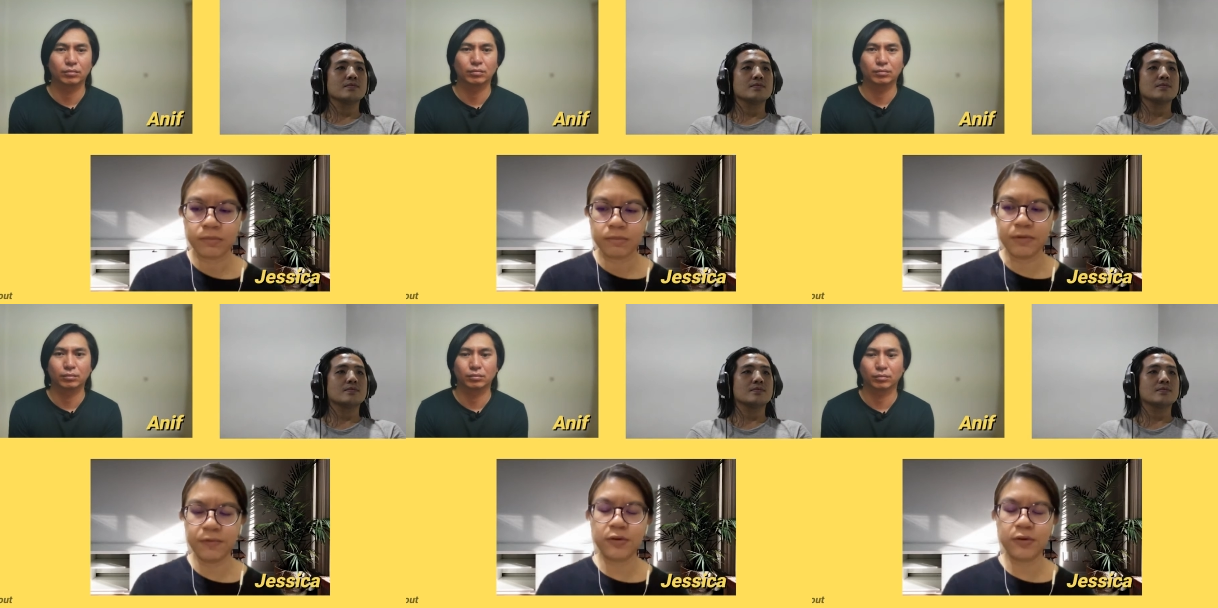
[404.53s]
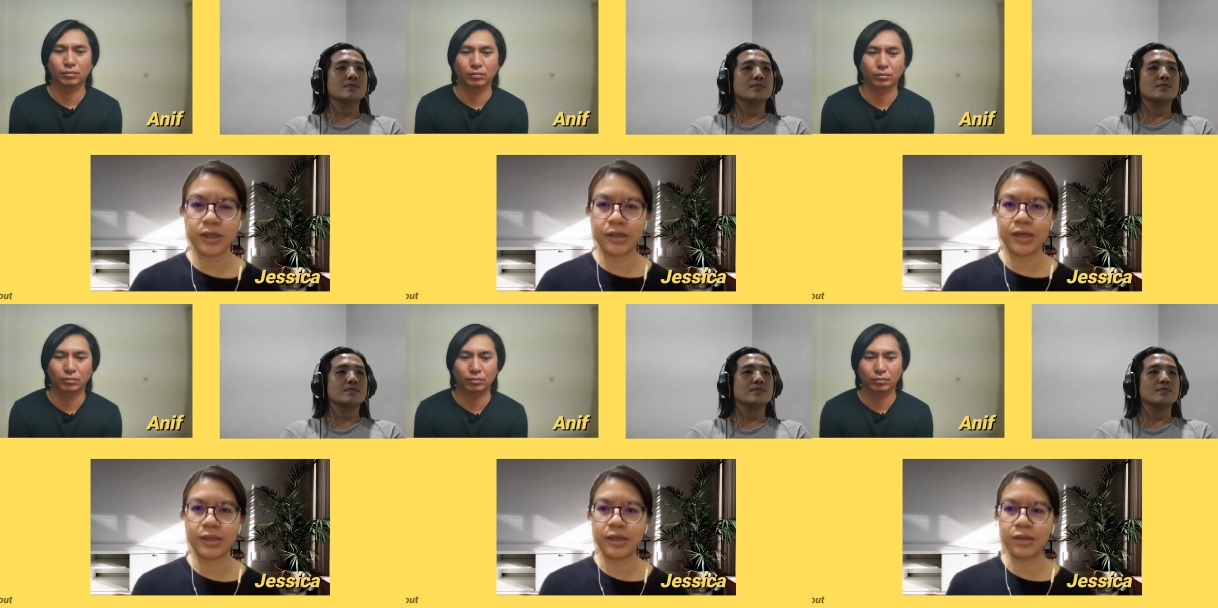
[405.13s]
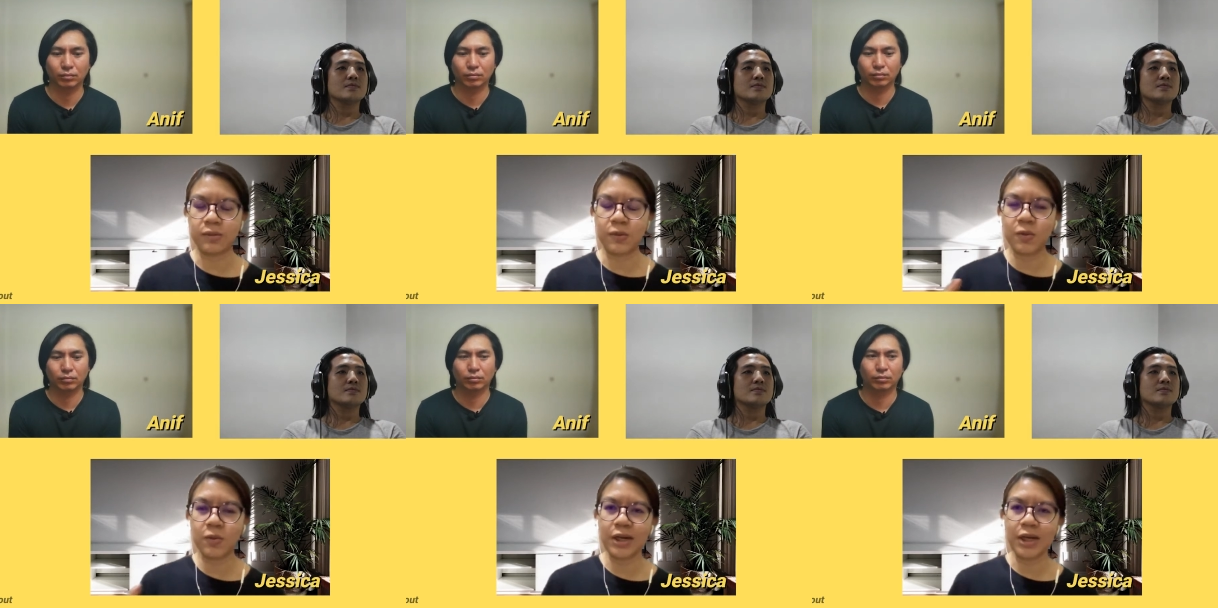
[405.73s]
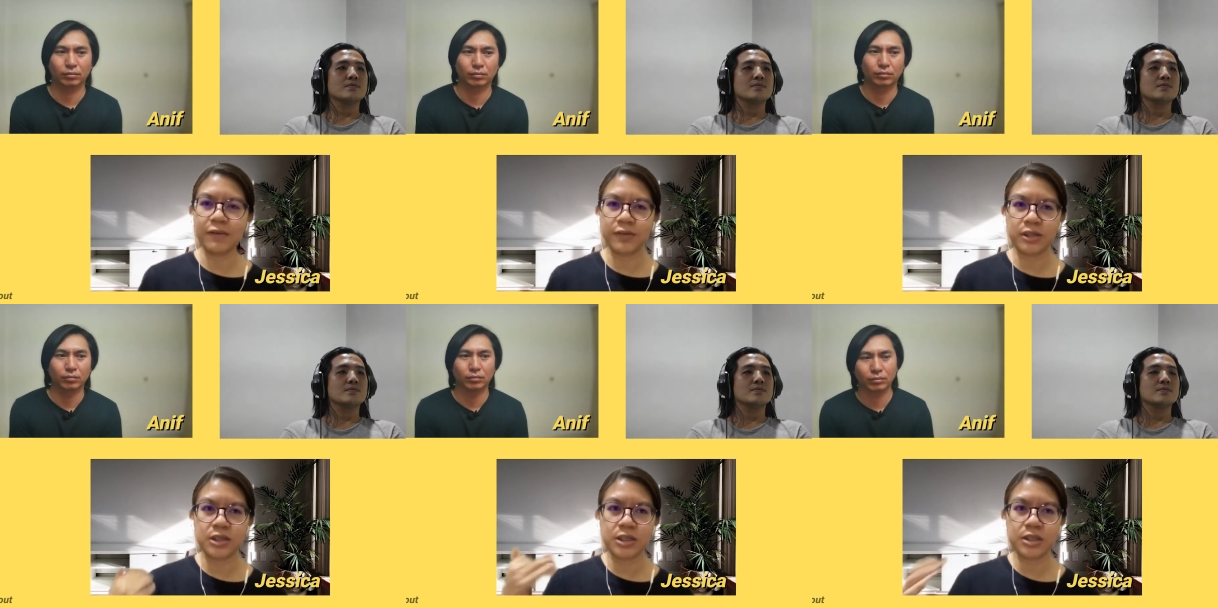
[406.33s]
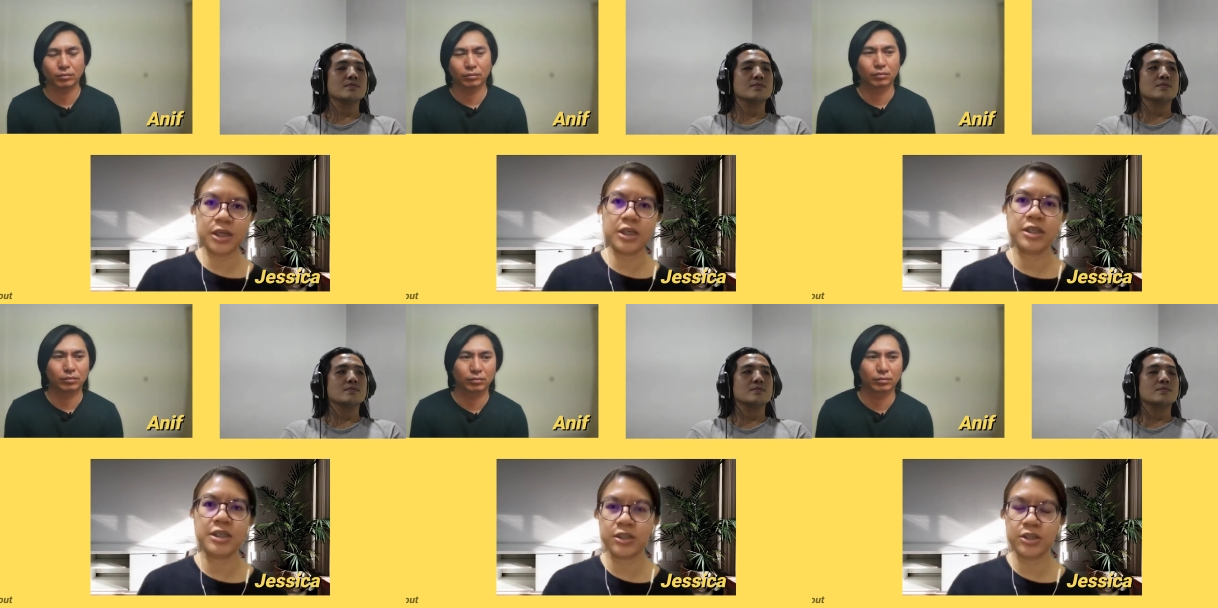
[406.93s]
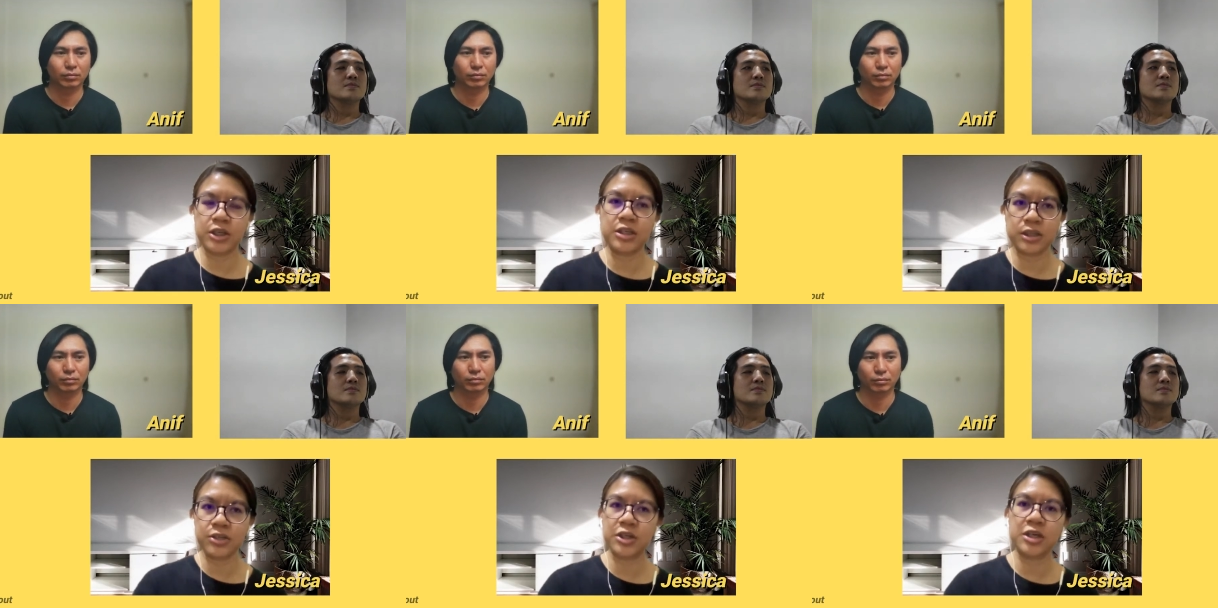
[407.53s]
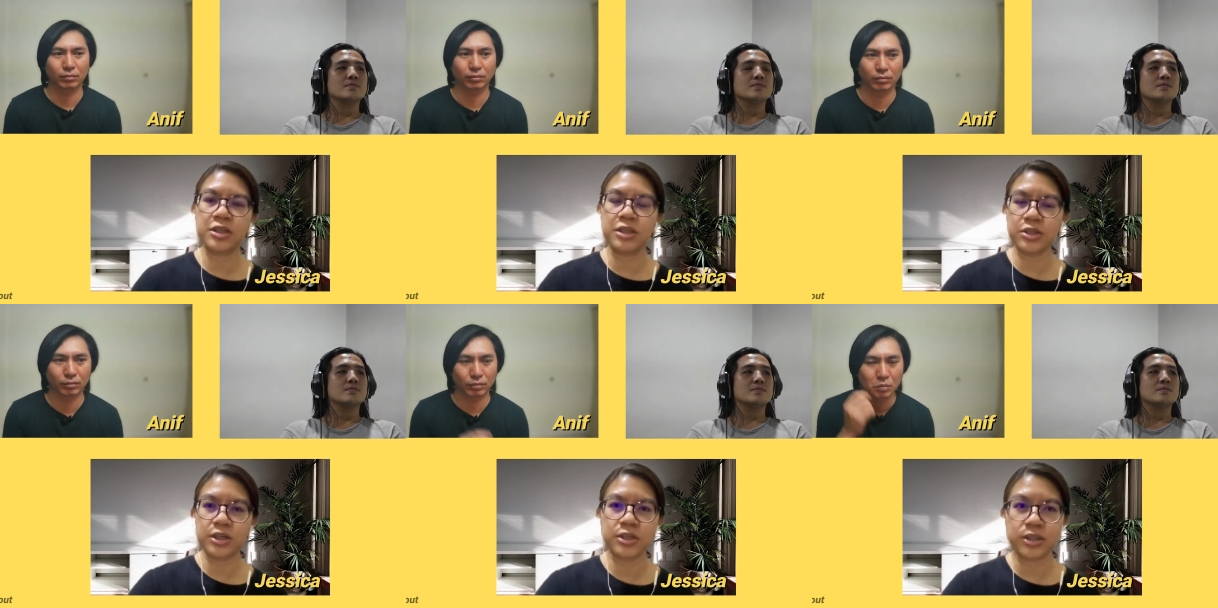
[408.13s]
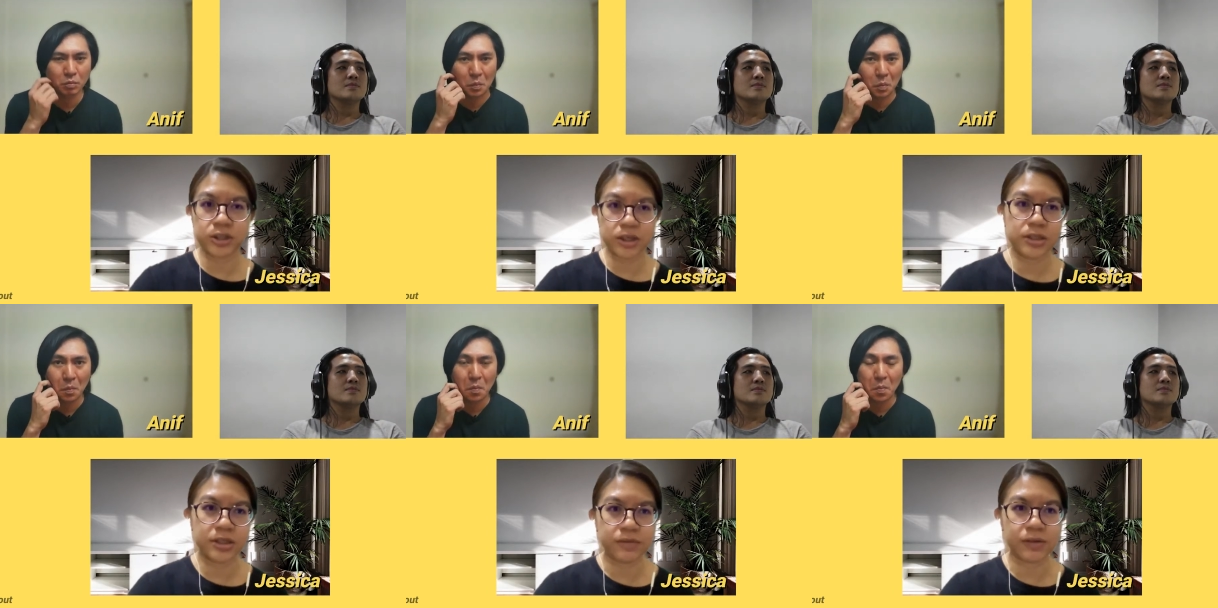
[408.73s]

Speaker 1: before they get there, the whole life they're just chasing, chasing, chasing, chasing, chasing,